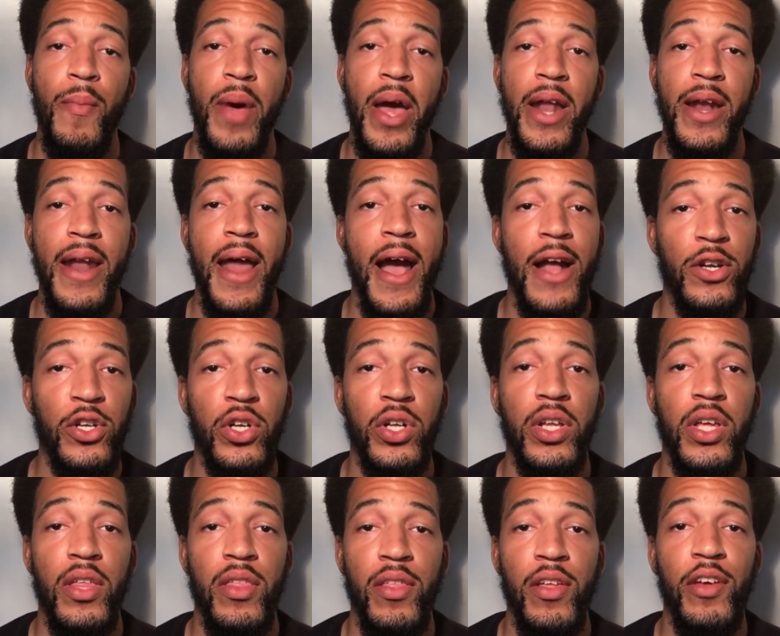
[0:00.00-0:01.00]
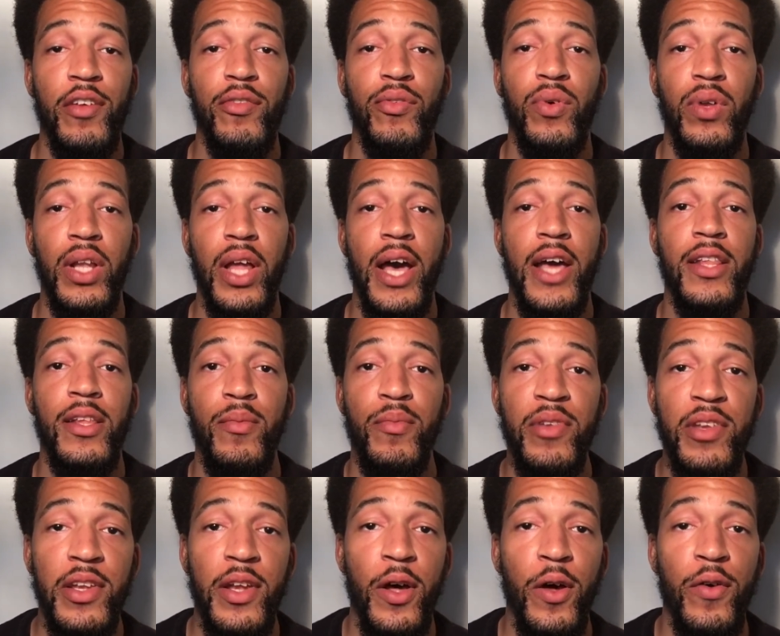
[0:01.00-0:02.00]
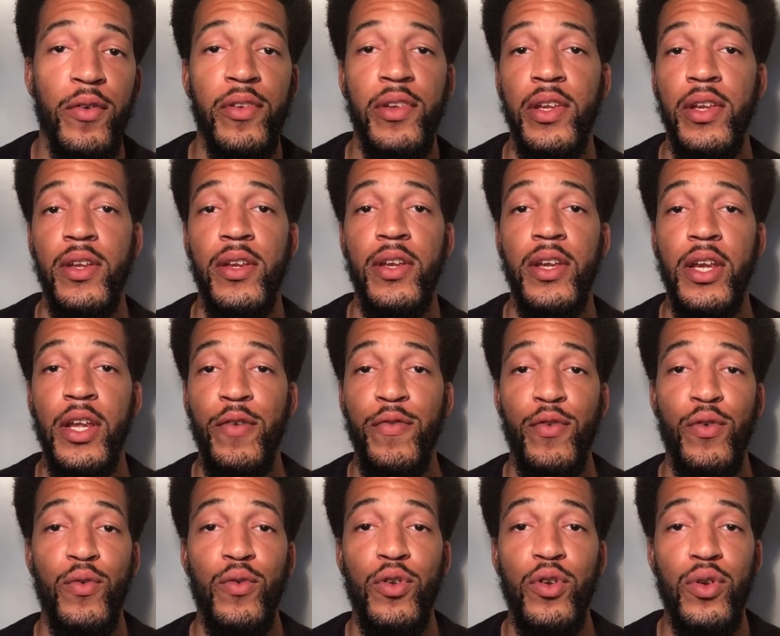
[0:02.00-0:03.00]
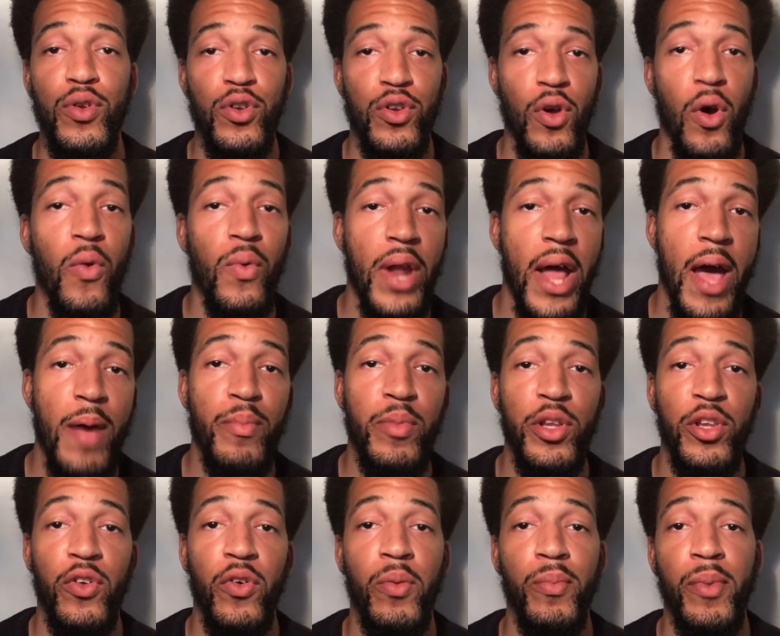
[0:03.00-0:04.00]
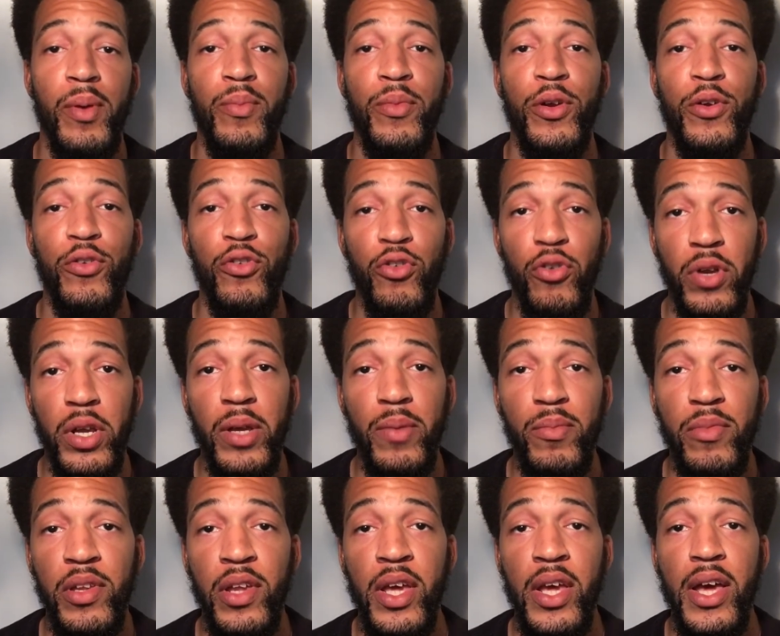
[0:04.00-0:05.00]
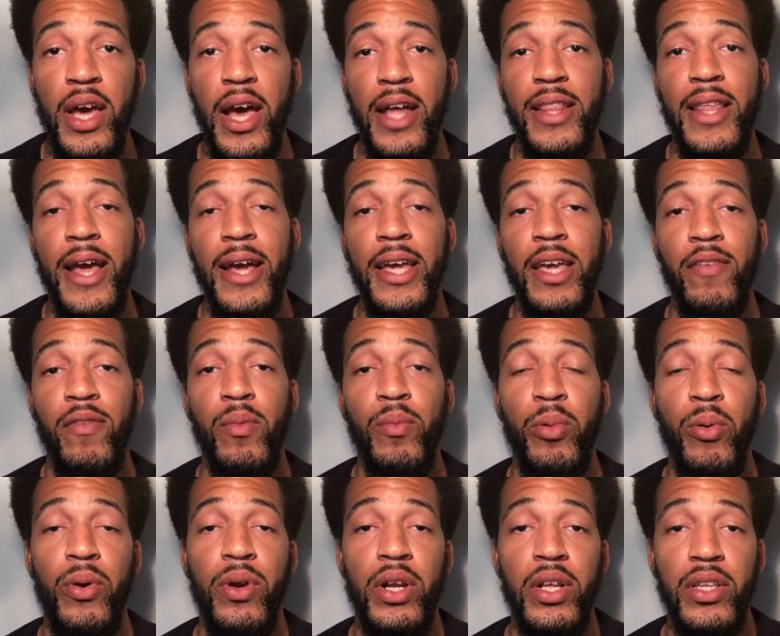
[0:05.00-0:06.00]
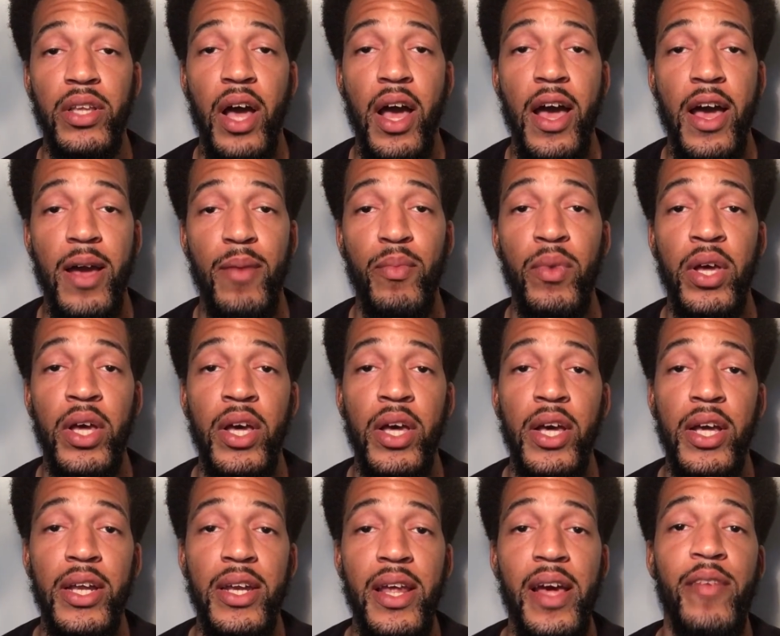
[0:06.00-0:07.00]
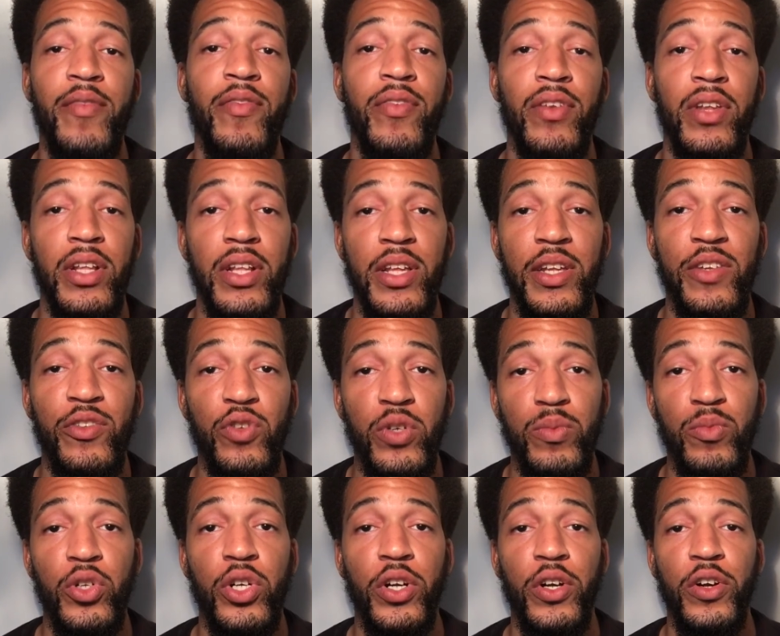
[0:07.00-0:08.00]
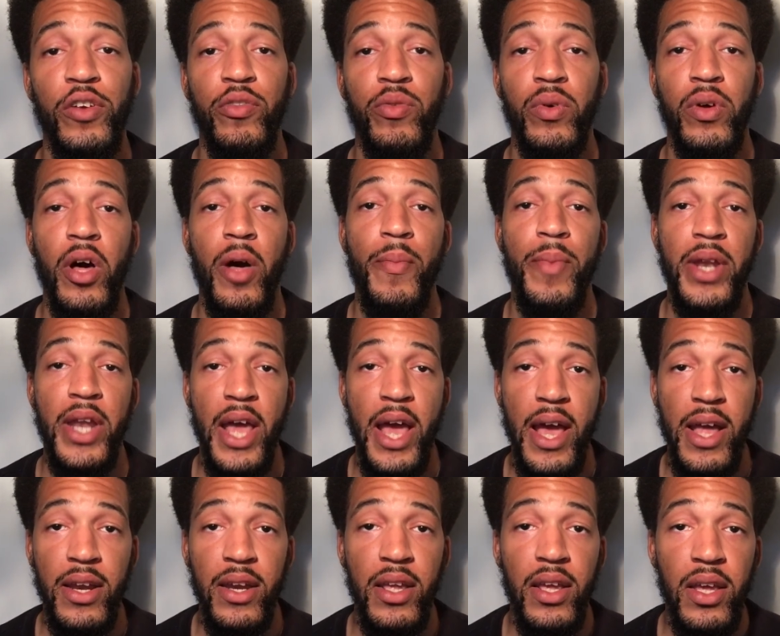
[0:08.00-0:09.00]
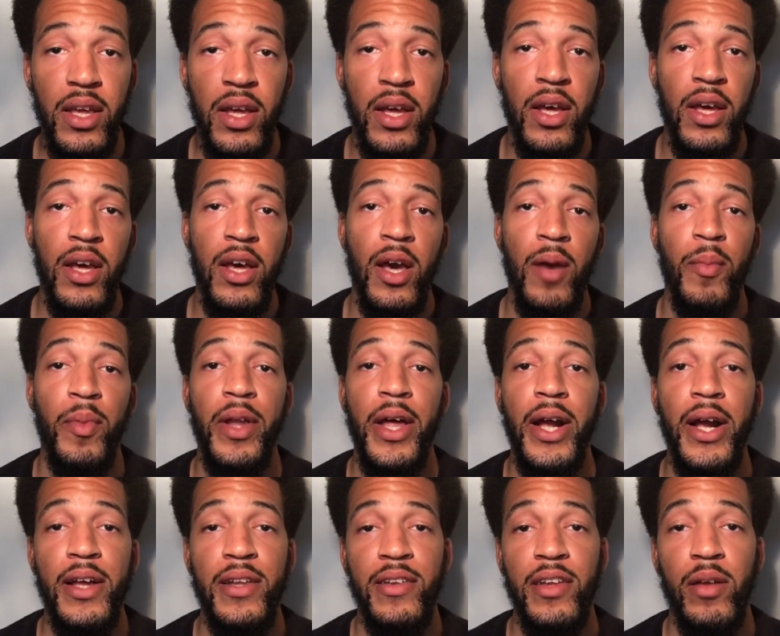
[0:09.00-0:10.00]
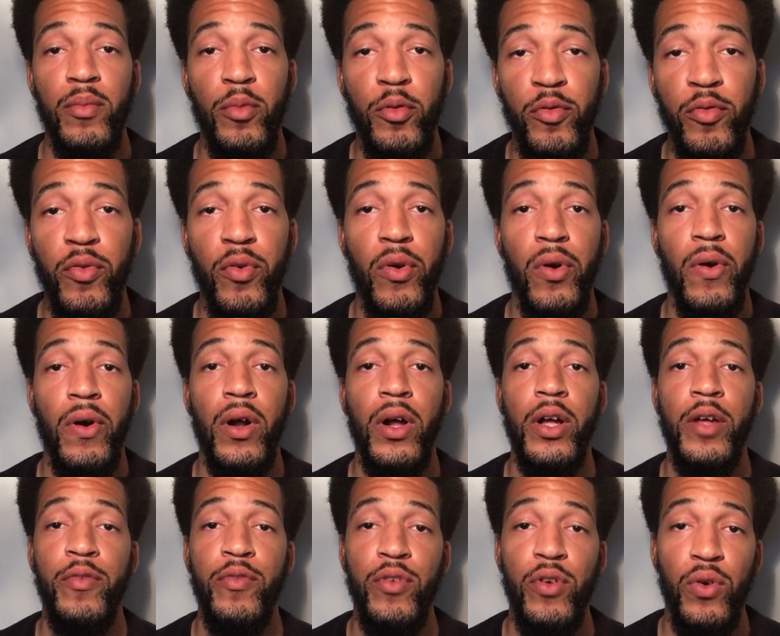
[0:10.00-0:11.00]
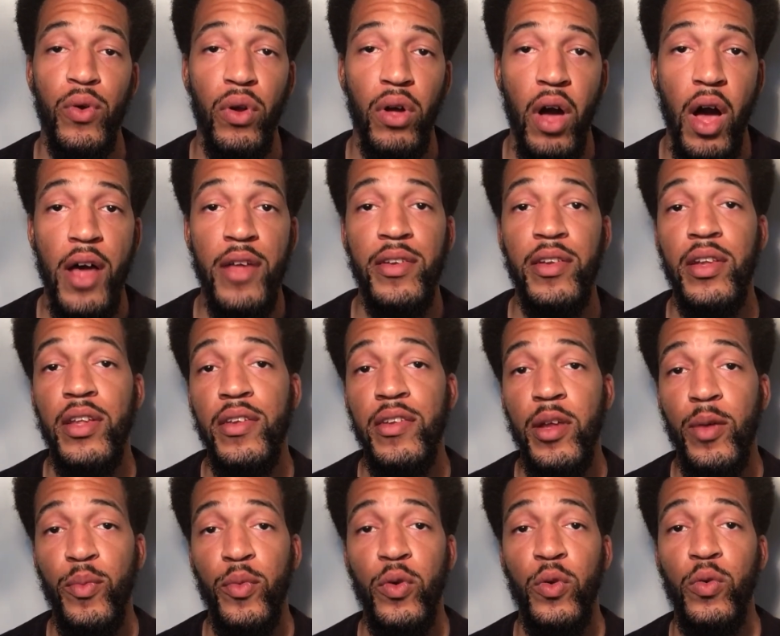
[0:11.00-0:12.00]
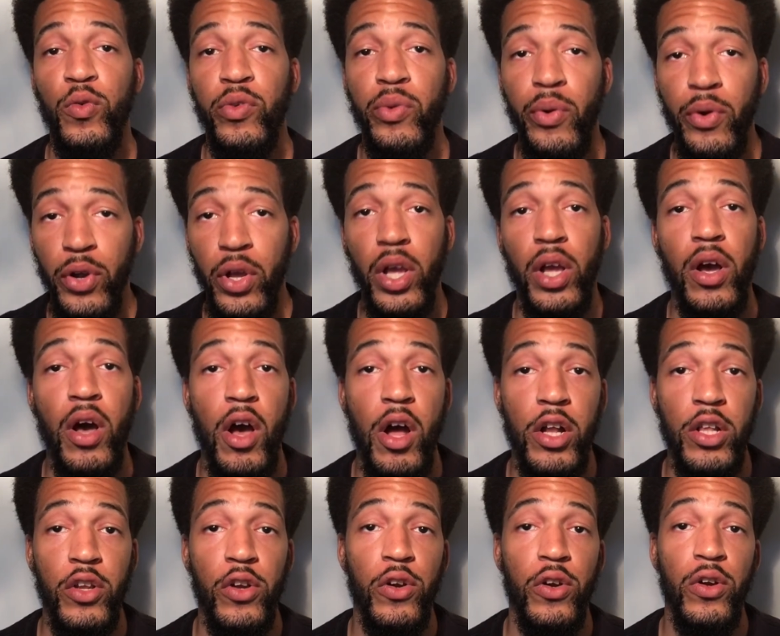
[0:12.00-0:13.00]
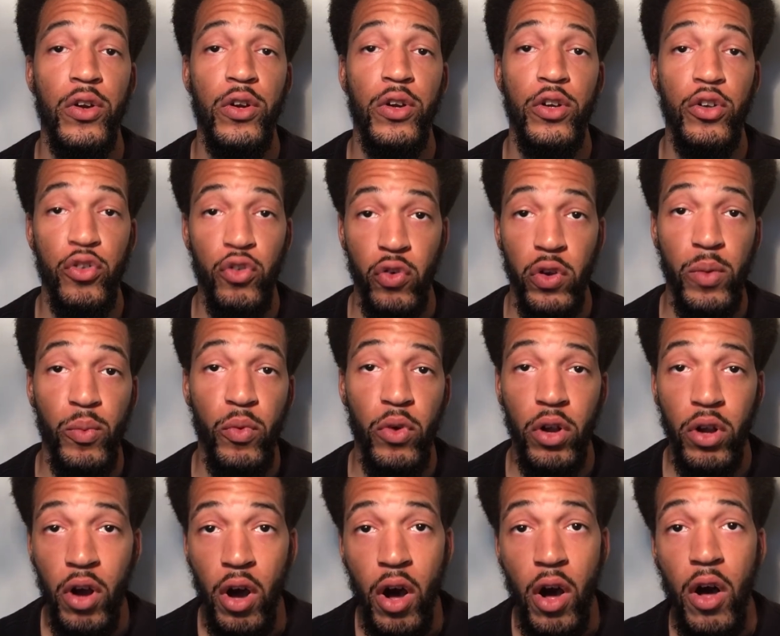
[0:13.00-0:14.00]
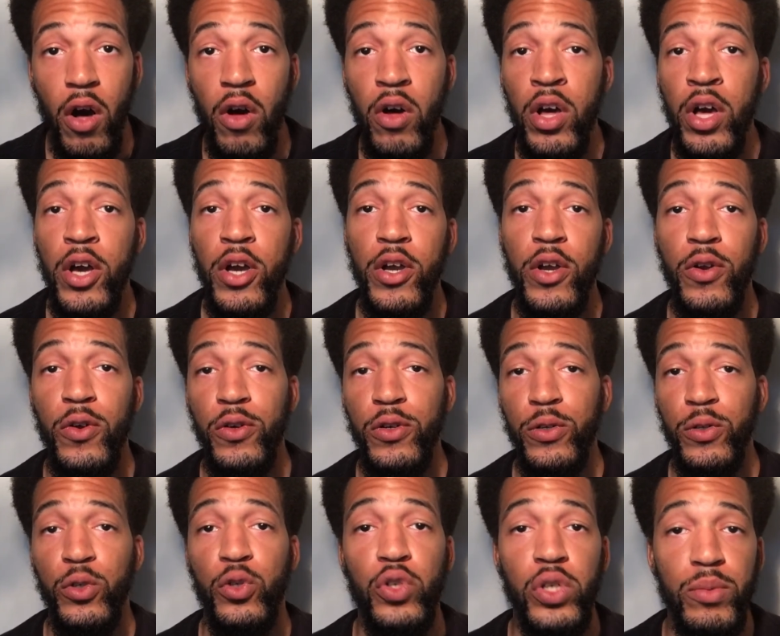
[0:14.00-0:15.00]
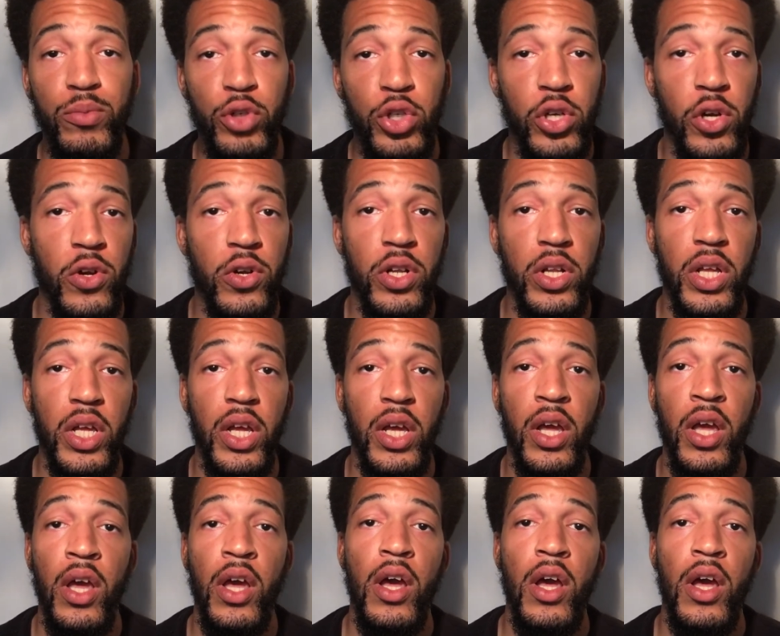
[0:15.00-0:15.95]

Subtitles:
and naturally things will align themselves. And if you don't happen to remember your dreams at that given point in time, definitely these dream triggers will come in handy. But like I said before, if you're constantly someone who's working on their dream recall, you're dream journaling,